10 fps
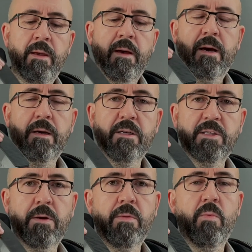I'm gonna
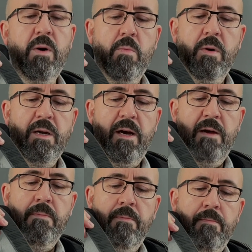show you one more
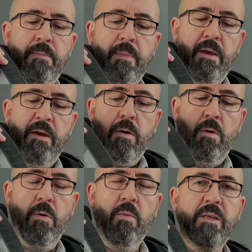time.
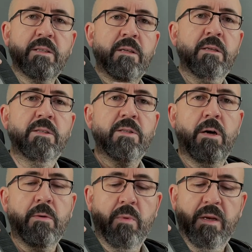Always
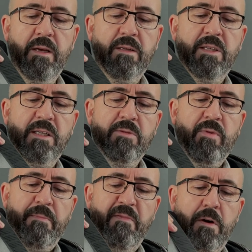start with the chest
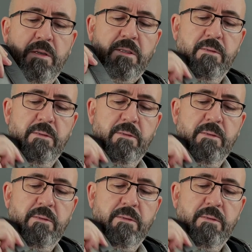strap first,